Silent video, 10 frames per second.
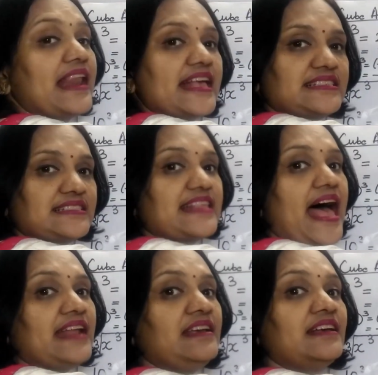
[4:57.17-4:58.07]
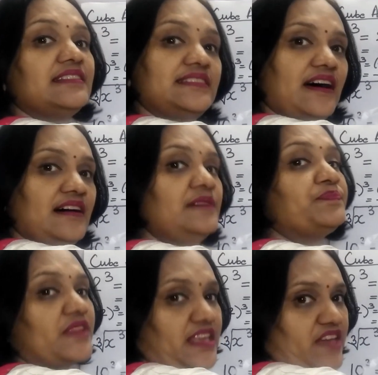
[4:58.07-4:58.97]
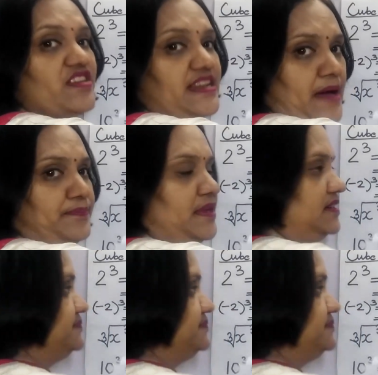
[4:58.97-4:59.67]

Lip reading: less than the given number.